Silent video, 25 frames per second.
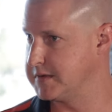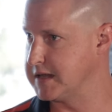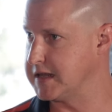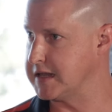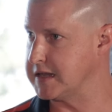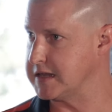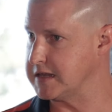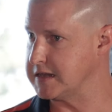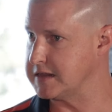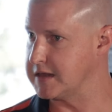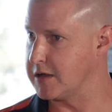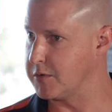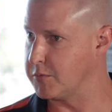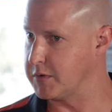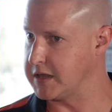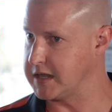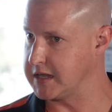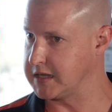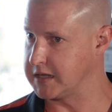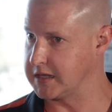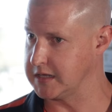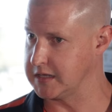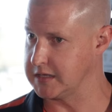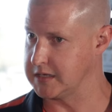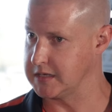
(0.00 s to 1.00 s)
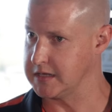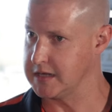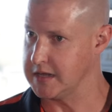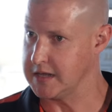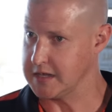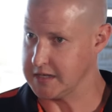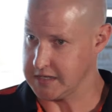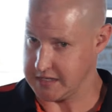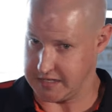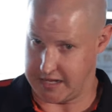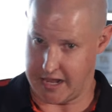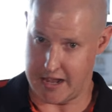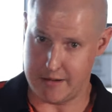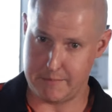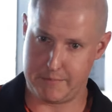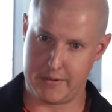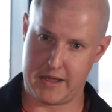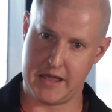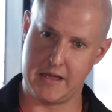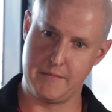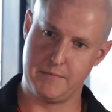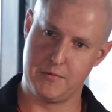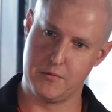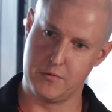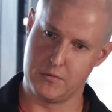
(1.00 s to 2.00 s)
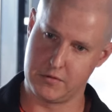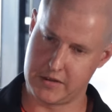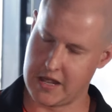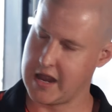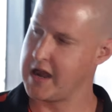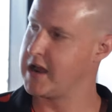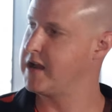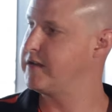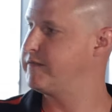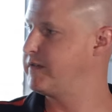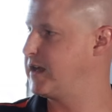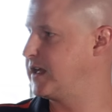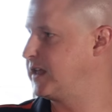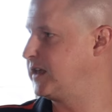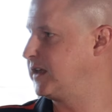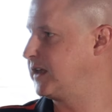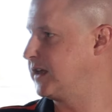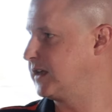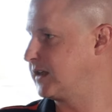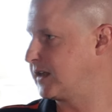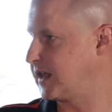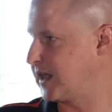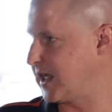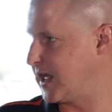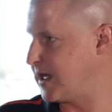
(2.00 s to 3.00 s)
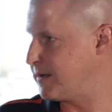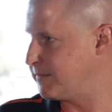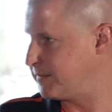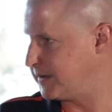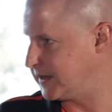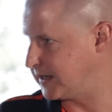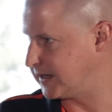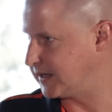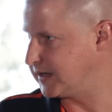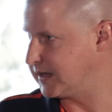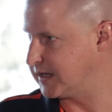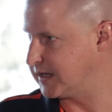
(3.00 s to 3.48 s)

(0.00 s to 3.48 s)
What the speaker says: me, that we can get people caravanning and camping